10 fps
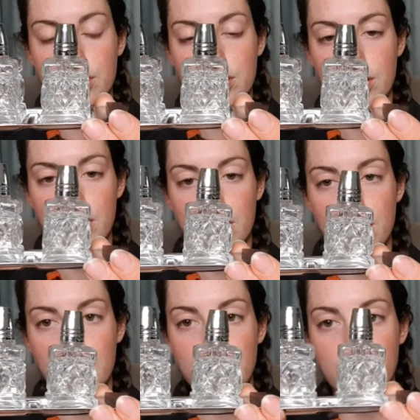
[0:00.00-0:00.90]

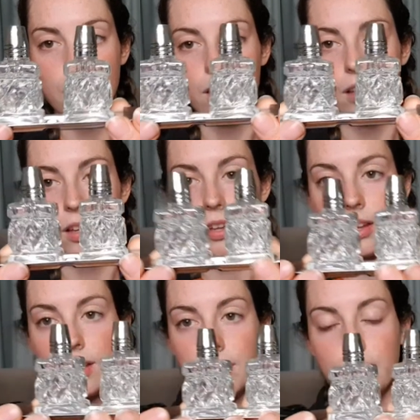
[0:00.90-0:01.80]

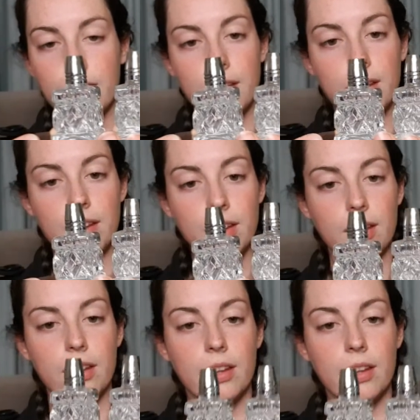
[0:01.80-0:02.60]
Nothing is said.